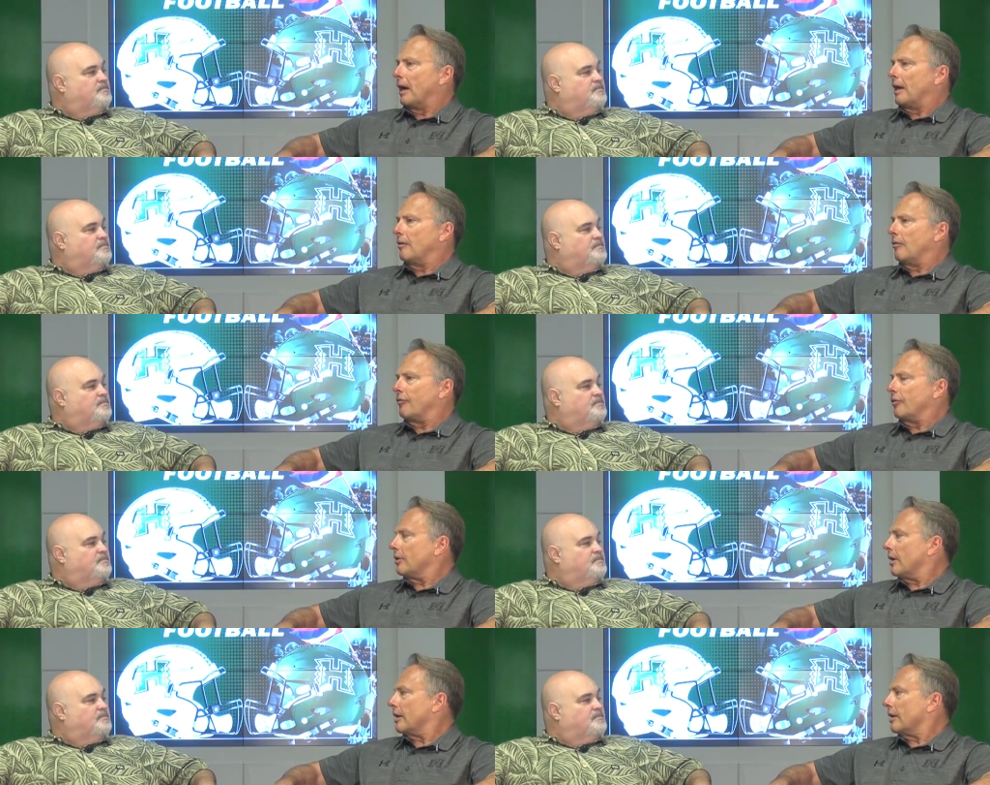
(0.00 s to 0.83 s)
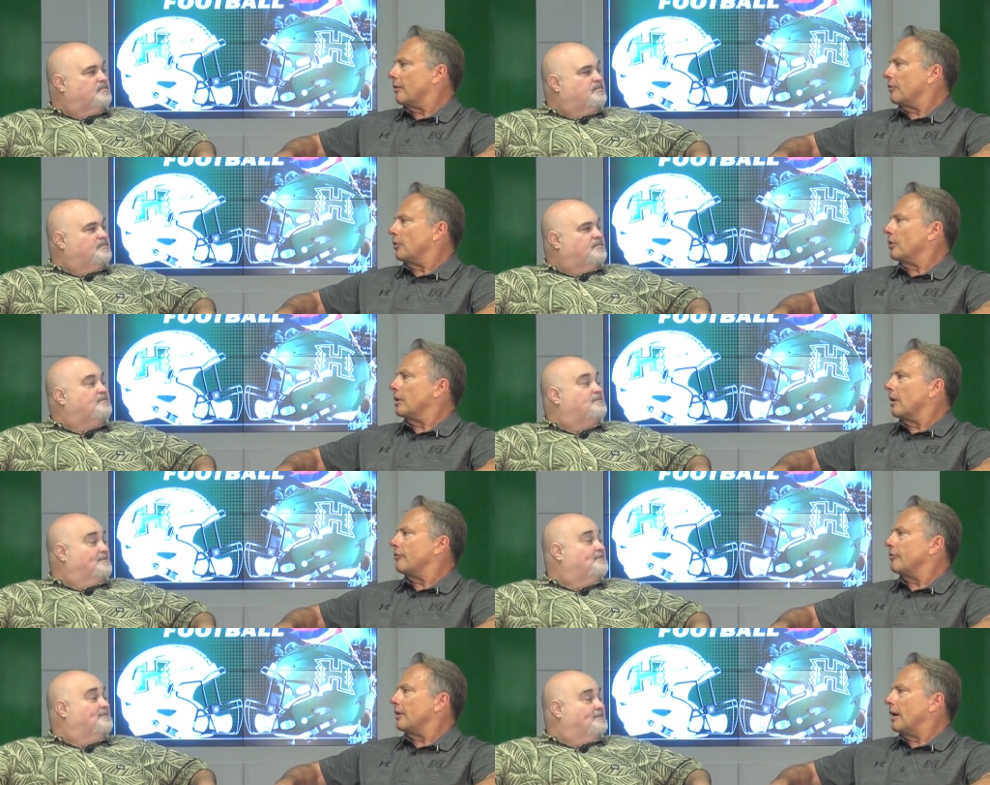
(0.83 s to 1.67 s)
Speaker 1: I never feel like I really
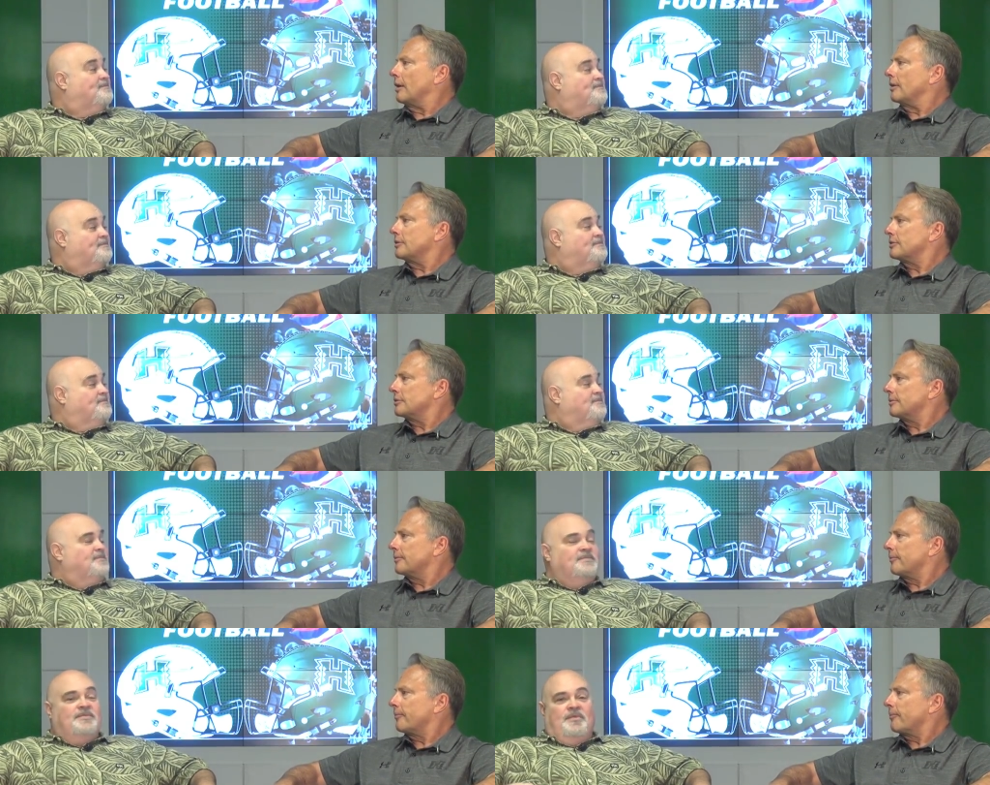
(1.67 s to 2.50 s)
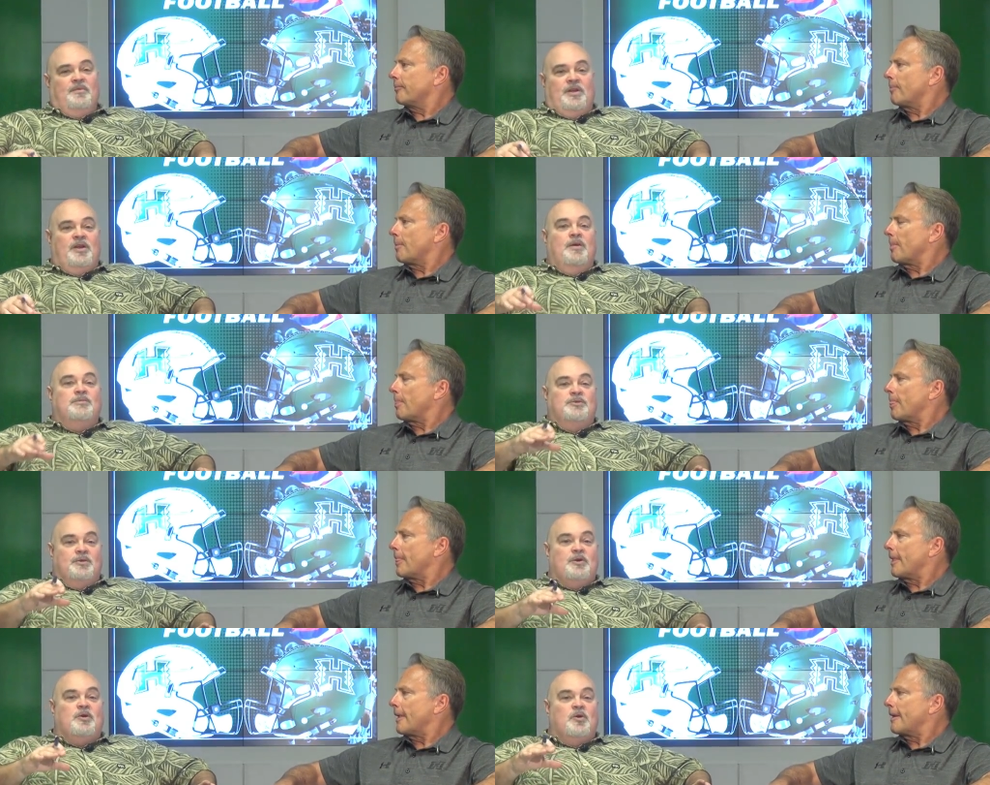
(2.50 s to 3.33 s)
left the islands.
Speaker 2: When it comes to
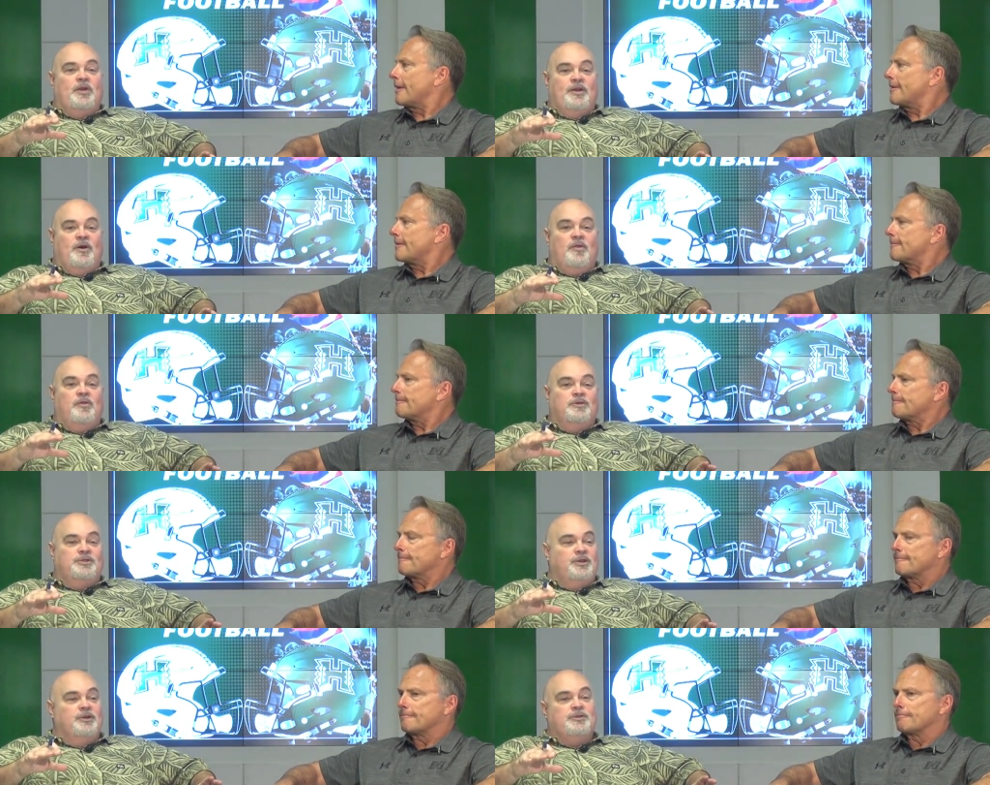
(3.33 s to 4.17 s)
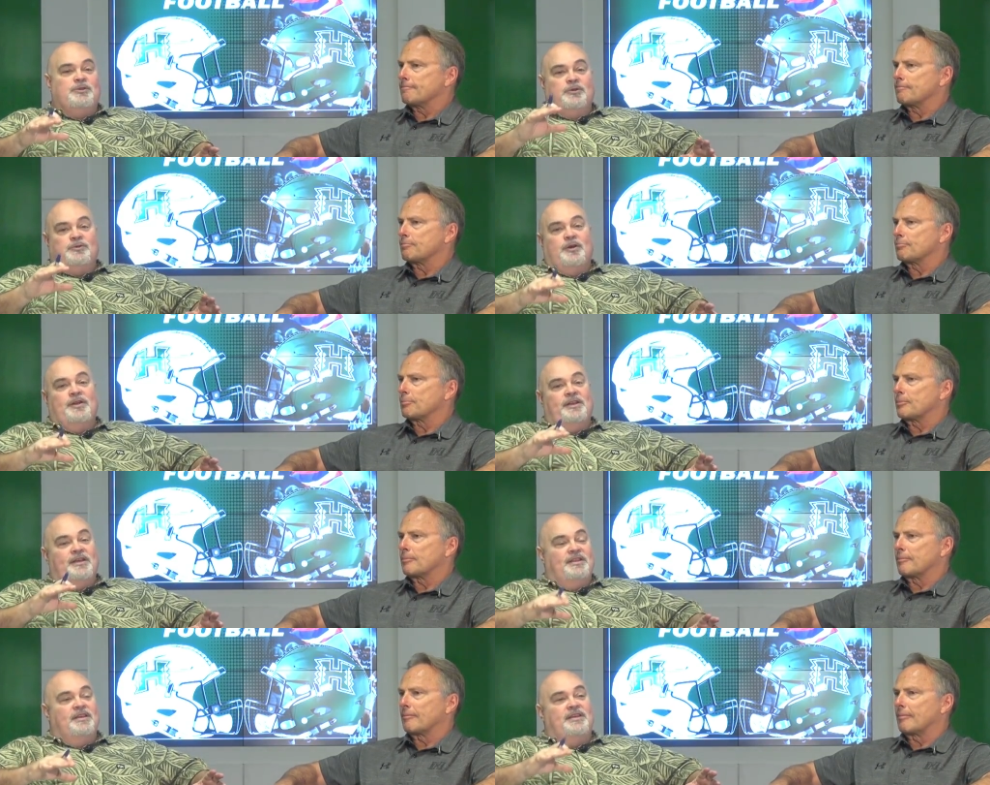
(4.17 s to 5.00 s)
recruiting, all those years you're trying to
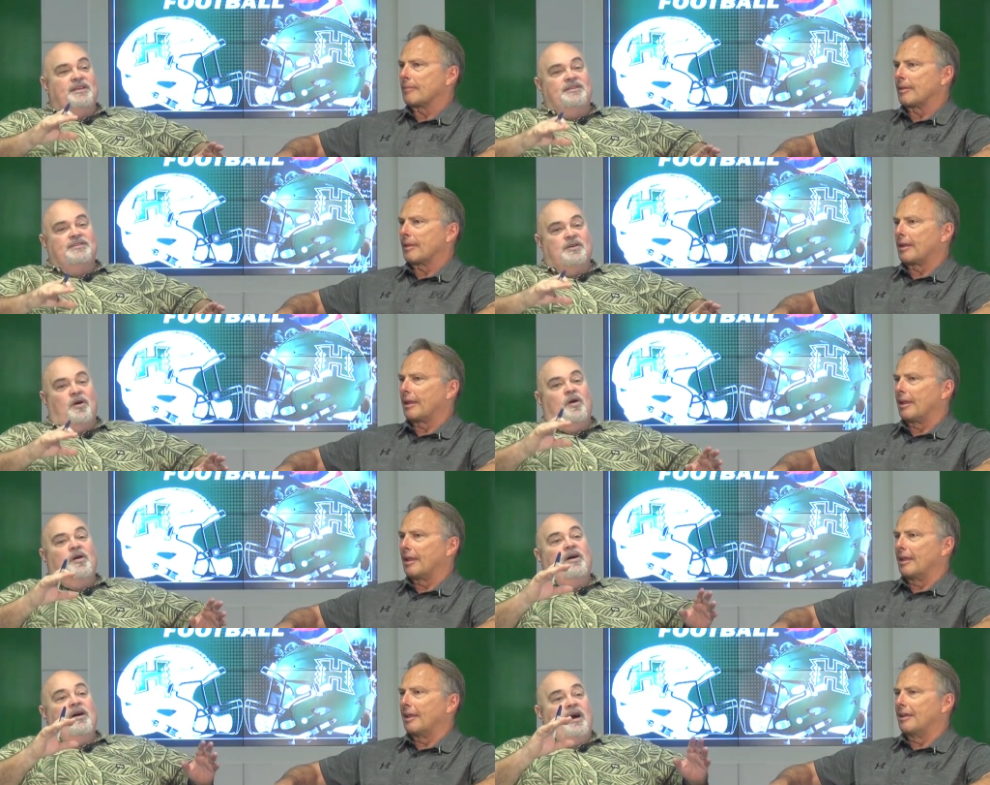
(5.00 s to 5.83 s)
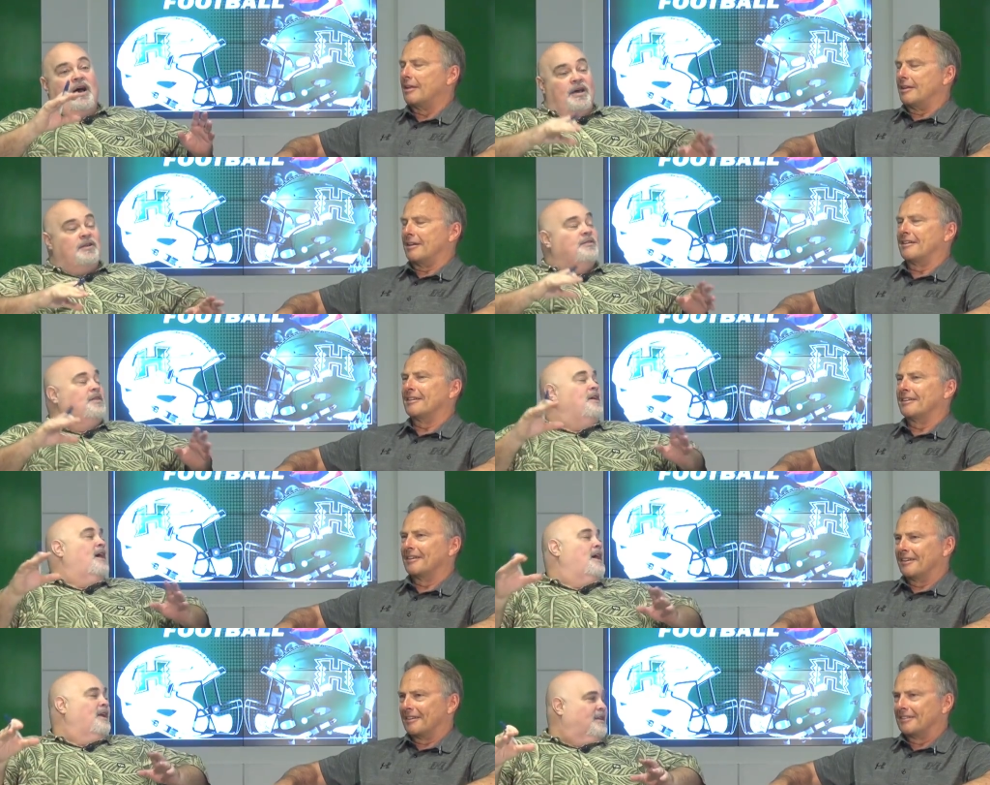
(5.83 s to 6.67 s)
get the kids out of the
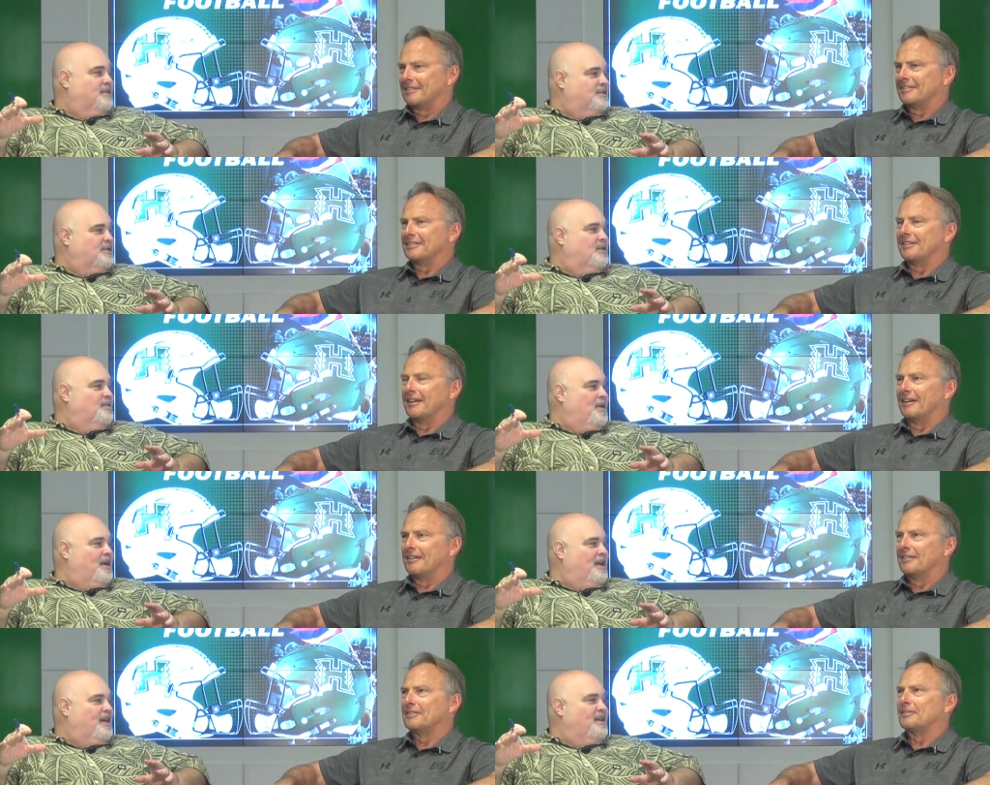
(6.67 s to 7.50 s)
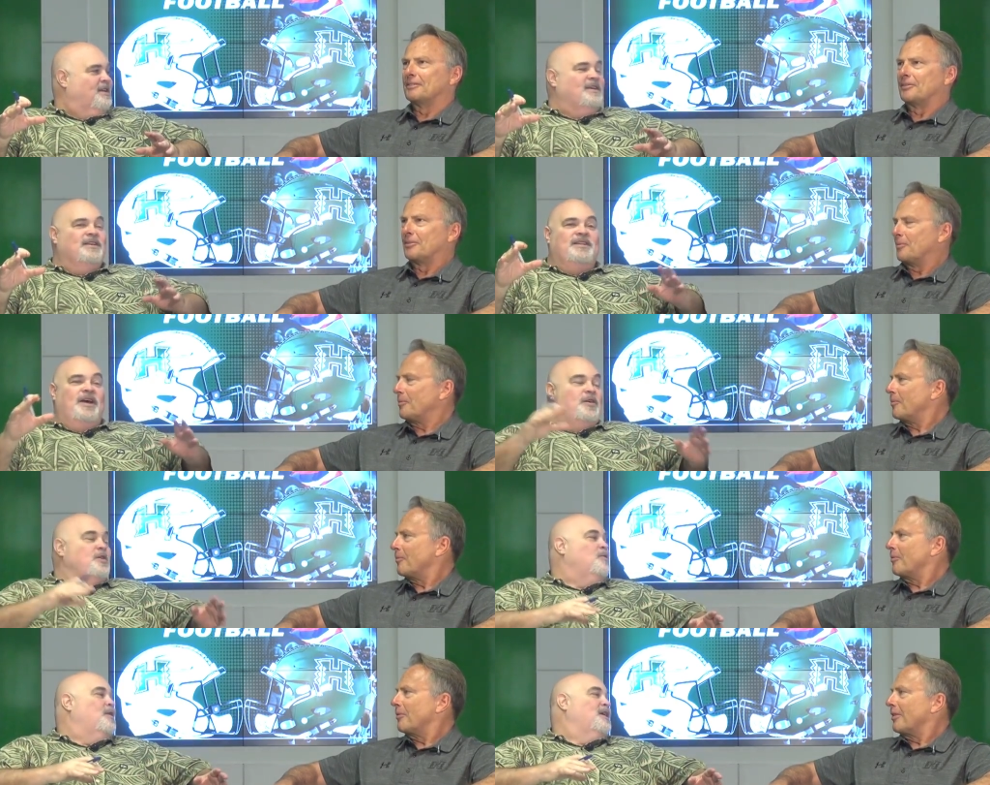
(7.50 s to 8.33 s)
islands to the mainland. Now
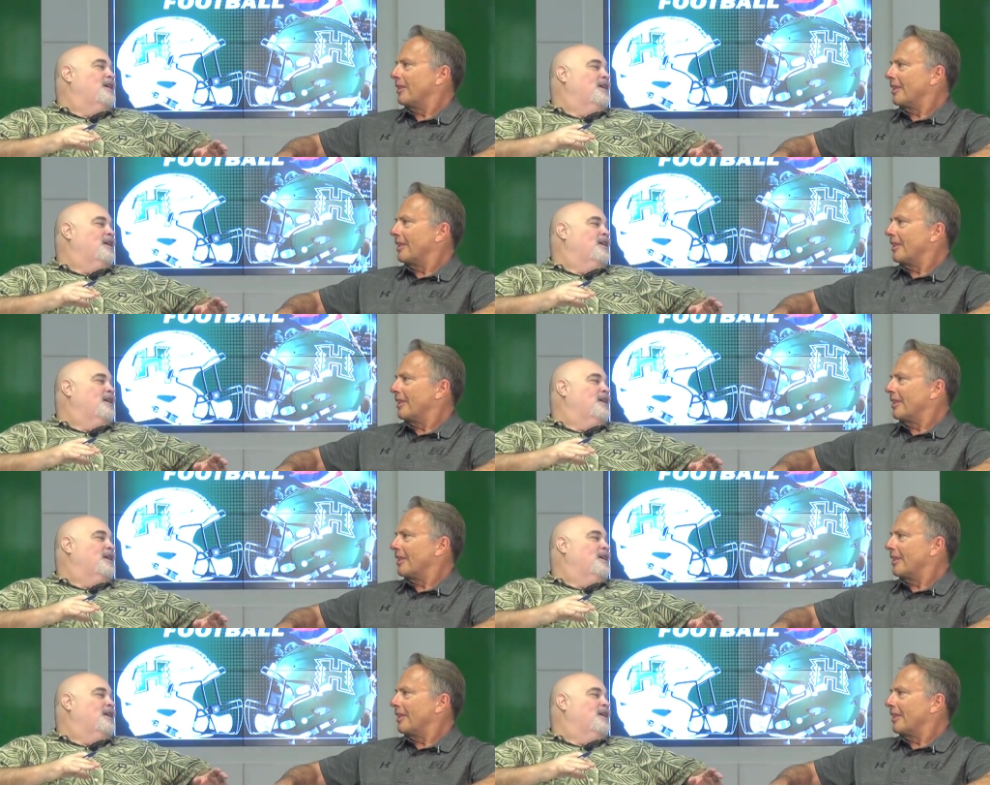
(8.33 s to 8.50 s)
you want to